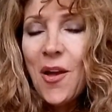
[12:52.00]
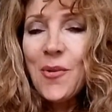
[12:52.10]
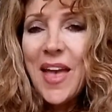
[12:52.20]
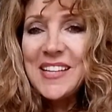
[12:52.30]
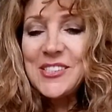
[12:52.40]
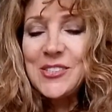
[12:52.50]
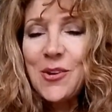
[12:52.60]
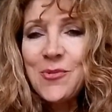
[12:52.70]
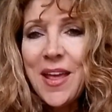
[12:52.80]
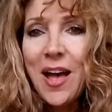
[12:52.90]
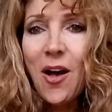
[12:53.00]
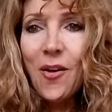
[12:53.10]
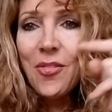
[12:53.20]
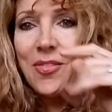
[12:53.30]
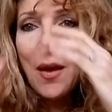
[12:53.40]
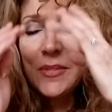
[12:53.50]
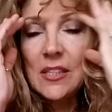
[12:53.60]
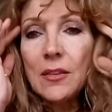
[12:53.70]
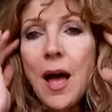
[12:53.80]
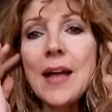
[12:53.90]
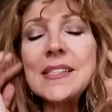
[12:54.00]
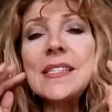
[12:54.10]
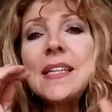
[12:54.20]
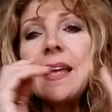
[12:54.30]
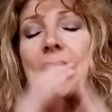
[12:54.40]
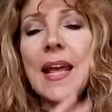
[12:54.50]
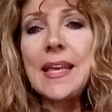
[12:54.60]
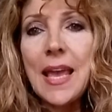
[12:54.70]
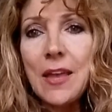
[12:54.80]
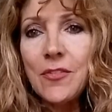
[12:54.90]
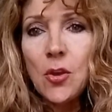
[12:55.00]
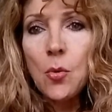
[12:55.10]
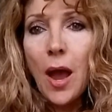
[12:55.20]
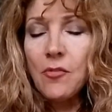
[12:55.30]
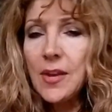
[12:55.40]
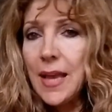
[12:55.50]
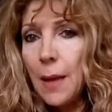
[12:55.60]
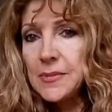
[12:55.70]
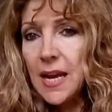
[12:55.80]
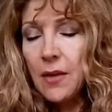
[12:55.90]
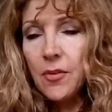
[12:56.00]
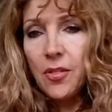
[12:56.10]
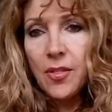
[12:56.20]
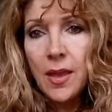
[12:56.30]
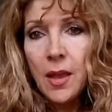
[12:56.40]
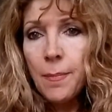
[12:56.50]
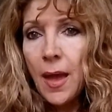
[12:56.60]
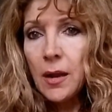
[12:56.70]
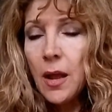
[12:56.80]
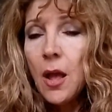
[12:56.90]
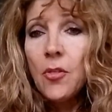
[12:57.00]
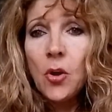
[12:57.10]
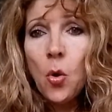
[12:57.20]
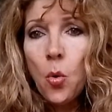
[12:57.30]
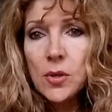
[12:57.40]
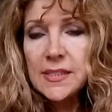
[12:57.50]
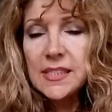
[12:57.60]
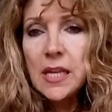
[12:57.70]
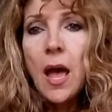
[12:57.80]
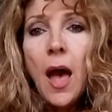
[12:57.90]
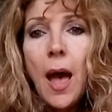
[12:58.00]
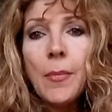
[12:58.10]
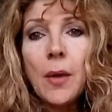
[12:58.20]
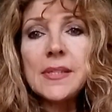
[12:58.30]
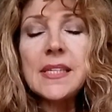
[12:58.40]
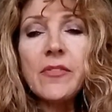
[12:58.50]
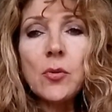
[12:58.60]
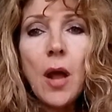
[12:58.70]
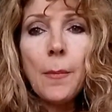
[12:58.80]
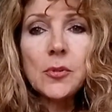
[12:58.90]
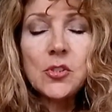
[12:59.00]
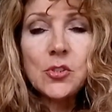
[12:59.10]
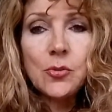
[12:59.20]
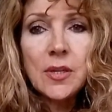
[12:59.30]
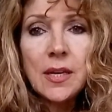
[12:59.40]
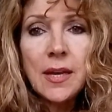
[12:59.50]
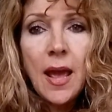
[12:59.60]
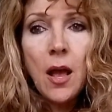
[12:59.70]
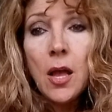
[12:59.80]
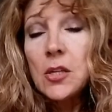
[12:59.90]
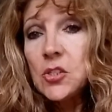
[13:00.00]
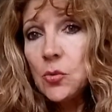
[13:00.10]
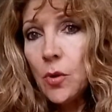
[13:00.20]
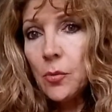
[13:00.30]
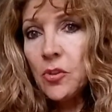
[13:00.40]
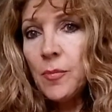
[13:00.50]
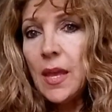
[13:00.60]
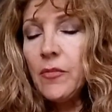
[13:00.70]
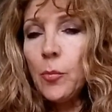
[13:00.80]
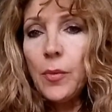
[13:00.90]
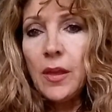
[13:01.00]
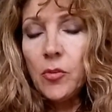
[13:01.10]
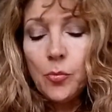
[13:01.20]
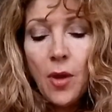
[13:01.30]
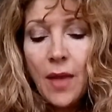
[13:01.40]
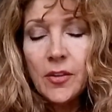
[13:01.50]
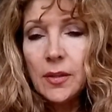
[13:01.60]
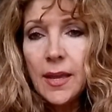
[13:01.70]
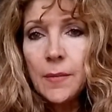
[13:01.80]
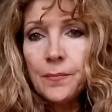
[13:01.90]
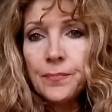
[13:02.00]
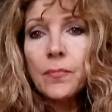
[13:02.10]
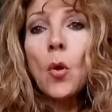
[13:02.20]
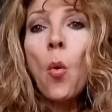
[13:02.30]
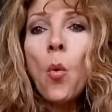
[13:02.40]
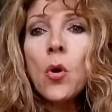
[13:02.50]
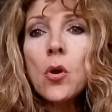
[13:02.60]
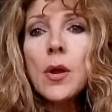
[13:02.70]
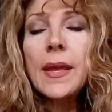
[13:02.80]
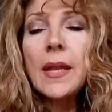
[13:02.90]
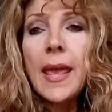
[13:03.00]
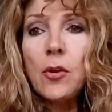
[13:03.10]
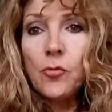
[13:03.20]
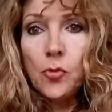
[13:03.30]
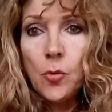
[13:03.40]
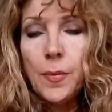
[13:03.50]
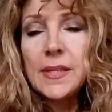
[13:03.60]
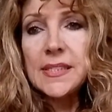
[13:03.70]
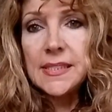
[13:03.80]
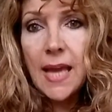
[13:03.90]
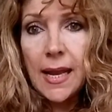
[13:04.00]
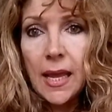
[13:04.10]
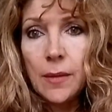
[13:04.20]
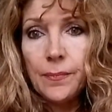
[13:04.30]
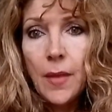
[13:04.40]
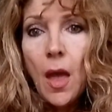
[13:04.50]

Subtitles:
Okay, so now that was a lot today that I gave you. I recapped everything about the course. I'm going to give you an opportunity now to work with me either privately or in a group setting.